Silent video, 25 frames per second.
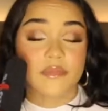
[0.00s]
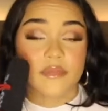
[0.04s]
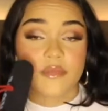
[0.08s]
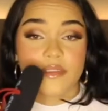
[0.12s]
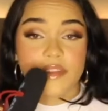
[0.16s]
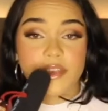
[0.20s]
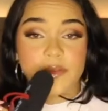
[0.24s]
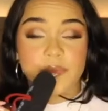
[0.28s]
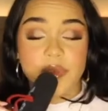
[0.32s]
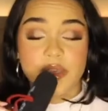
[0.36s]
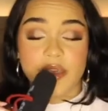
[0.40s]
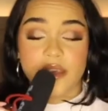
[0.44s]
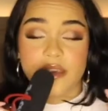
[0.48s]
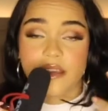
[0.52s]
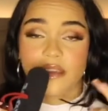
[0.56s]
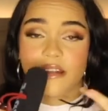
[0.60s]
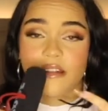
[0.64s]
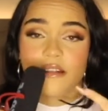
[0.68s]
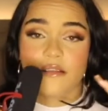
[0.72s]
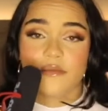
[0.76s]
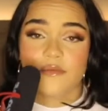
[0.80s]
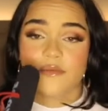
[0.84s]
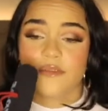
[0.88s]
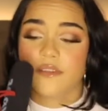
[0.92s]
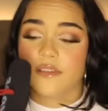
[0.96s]
Speaking
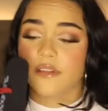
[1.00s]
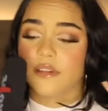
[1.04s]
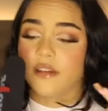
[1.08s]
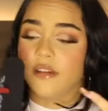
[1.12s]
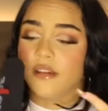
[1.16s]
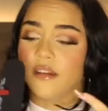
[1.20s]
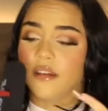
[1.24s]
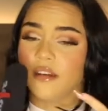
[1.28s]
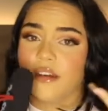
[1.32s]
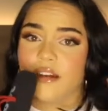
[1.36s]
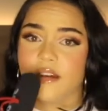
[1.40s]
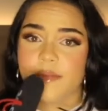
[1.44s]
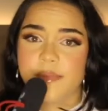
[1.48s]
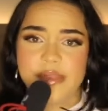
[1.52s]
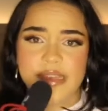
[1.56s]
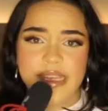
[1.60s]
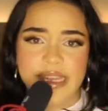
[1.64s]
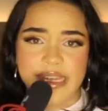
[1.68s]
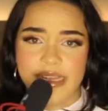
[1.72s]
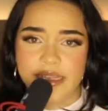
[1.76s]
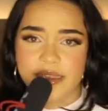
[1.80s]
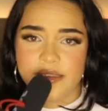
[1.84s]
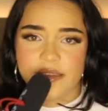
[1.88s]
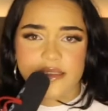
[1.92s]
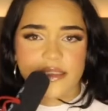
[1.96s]
of
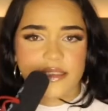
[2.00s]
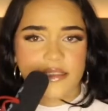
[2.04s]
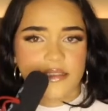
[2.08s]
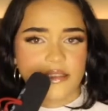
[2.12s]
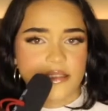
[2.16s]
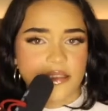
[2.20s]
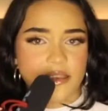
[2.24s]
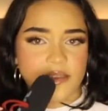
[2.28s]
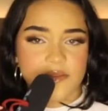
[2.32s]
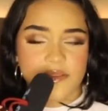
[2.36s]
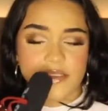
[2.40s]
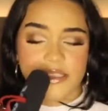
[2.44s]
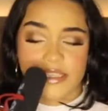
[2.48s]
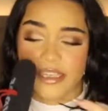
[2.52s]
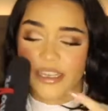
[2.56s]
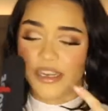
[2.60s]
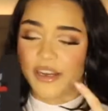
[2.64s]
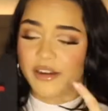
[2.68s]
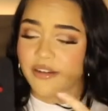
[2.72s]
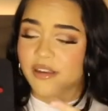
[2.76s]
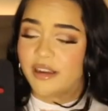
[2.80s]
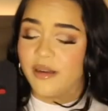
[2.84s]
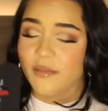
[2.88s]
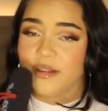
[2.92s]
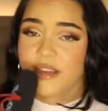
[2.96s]
updates and stuff to
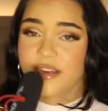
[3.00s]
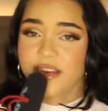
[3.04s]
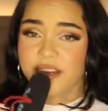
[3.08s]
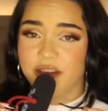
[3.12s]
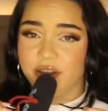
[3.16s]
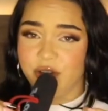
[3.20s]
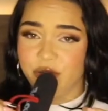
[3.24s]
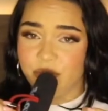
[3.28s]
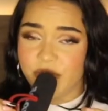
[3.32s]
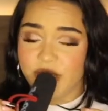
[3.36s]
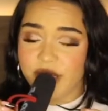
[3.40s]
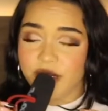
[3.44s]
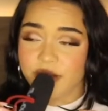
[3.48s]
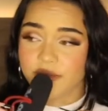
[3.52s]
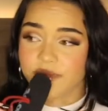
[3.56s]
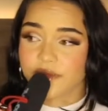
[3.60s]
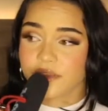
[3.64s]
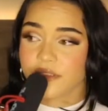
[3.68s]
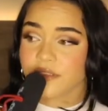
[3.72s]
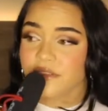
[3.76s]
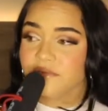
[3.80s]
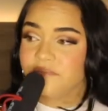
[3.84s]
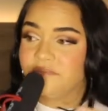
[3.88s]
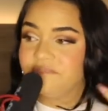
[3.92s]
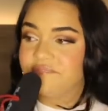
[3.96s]
gear, I'm getting a new
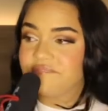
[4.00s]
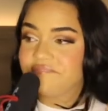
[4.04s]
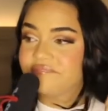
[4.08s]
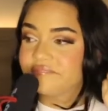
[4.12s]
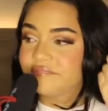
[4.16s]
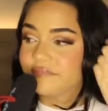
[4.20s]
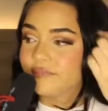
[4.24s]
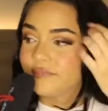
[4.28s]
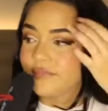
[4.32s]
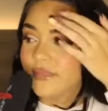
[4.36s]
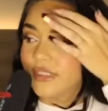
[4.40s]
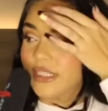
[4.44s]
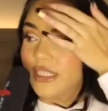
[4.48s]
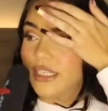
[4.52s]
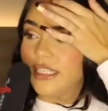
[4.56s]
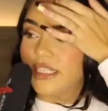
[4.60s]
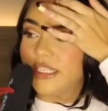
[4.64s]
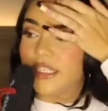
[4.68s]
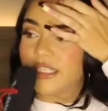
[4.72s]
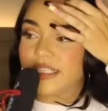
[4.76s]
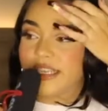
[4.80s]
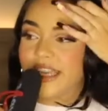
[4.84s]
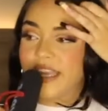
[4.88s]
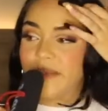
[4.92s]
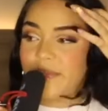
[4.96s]
microphone. It
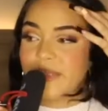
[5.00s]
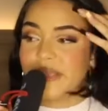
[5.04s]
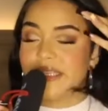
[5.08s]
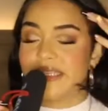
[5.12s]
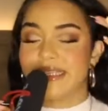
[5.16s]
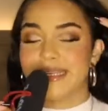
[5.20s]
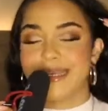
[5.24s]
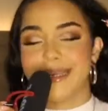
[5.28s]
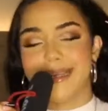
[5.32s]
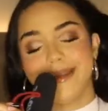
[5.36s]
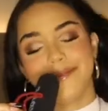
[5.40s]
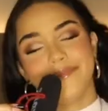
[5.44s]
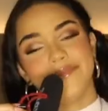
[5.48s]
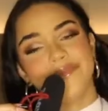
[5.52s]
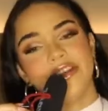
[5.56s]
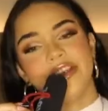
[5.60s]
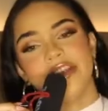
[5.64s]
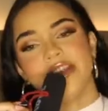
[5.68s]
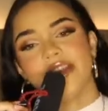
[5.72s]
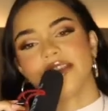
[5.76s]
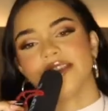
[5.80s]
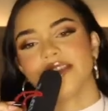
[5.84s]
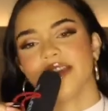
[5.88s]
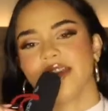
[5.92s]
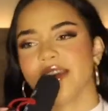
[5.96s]
just came in today. I'm very
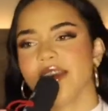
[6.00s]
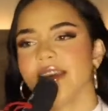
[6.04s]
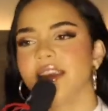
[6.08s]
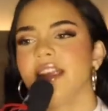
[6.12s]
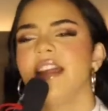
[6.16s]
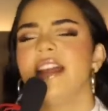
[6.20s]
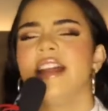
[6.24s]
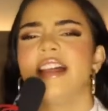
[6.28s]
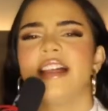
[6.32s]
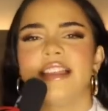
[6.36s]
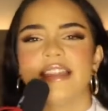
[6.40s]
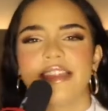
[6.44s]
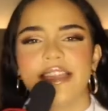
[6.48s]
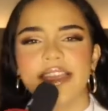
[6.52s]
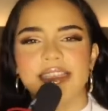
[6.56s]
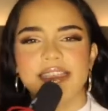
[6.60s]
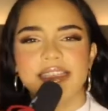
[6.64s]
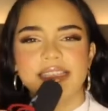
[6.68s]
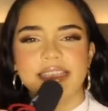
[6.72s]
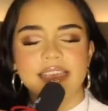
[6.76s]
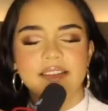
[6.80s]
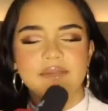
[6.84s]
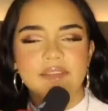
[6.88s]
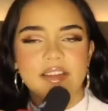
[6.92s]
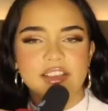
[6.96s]
excited. Let's
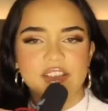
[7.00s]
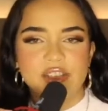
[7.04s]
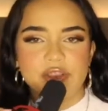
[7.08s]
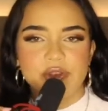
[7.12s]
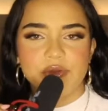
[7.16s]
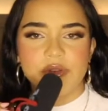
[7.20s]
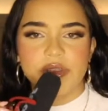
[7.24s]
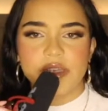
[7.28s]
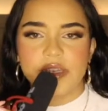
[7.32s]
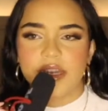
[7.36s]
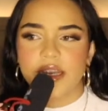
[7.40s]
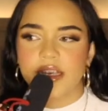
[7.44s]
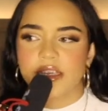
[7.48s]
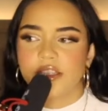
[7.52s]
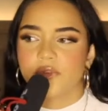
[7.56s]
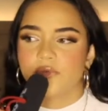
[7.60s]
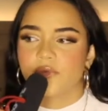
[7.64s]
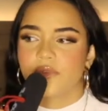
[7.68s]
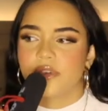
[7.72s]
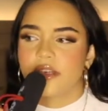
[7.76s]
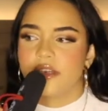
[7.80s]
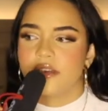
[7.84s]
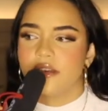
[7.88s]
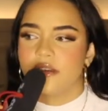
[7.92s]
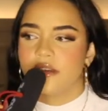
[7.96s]
see if I shoot the next
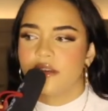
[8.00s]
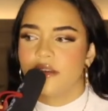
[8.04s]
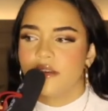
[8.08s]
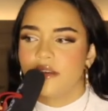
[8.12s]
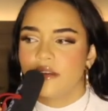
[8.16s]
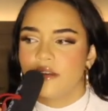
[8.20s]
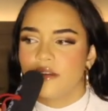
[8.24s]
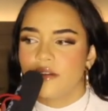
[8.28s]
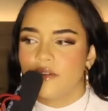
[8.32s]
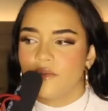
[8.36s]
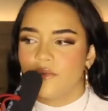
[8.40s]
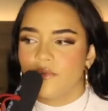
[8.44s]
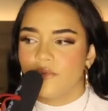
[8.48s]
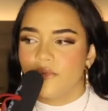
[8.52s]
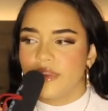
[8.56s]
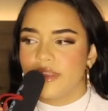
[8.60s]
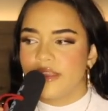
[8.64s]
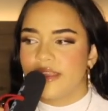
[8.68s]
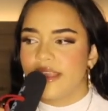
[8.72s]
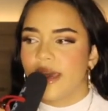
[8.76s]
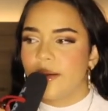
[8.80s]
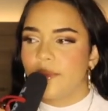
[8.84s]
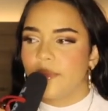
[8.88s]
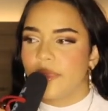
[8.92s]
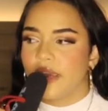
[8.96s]
one with
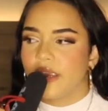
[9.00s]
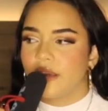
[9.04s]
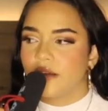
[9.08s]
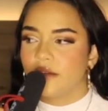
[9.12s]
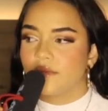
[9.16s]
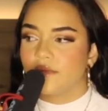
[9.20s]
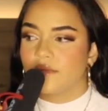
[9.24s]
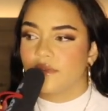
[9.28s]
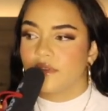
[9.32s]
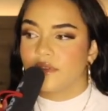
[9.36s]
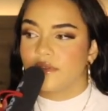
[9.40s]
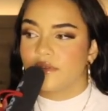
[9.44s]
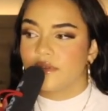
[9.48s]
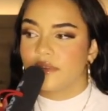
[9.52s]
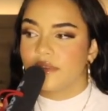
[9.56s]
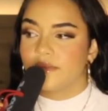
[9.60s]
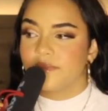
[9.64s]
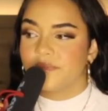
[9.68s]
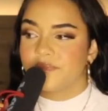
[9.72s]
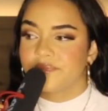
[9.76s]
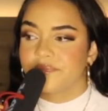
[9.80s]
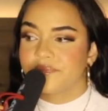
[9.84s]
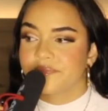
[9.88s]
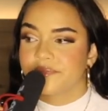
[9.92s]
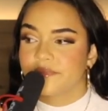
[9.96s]
that microphone.
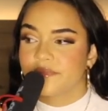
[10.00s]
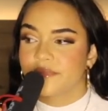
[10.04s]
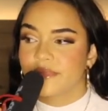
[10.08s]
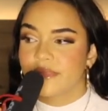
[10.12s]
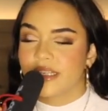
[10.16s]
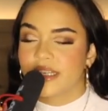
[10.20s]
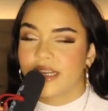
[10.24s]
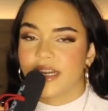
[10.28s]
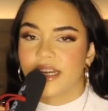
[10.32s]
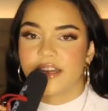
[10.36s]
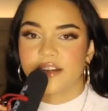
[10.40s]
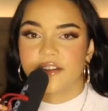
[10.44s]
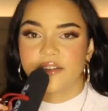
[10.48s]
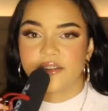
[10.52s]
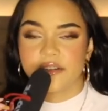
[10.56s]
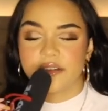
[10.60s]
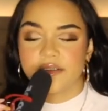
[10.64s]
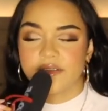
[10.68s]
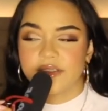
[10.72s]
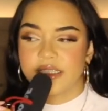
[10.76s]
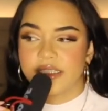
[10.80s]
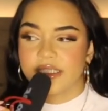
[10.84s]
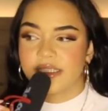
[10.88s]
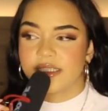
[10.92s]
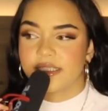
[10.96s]
Kind of
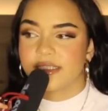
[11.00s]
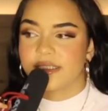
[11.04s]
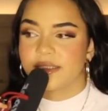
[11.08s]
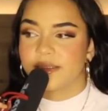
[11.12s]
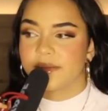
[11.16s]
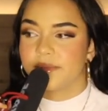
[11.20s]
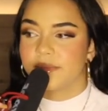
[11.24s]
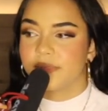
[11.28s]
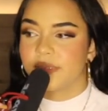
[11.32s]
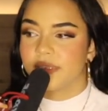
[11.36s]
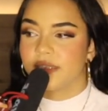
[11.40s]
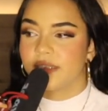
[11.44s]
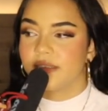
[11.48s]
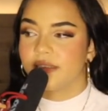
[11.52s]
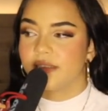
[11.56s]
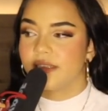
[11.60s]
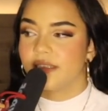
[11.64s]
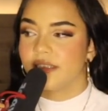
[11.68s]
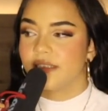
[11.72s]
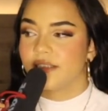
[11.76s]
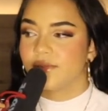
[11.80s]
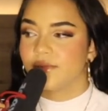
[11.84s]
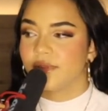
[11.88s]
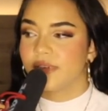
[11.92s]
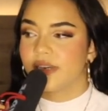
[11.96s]
nervous, but
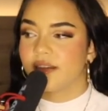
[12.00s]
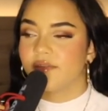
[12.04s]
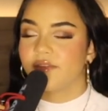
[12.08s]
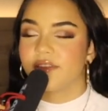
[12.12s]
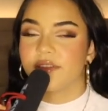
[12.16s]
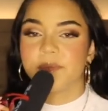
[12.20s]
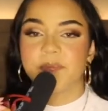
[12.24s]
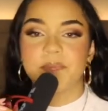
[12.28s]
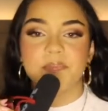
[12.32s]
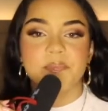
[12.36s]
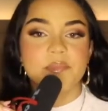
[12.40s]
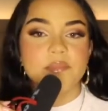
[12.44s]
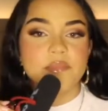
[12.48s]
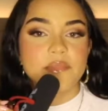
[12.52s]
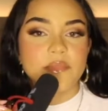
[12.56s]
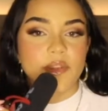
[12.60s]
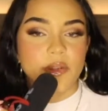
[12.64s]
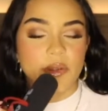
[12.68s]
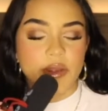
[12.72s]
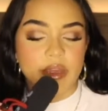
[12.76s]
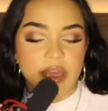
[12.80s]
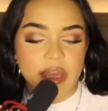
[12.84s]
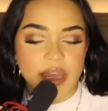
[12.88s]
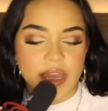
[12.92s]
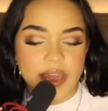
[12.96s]
it's whatever.
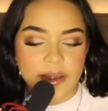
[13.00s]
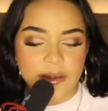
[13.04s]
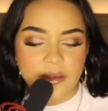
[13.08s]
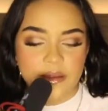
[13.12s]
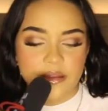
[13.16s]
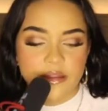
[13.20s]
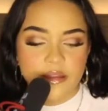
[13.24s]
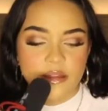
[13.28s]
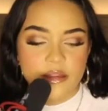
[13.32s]
Okay.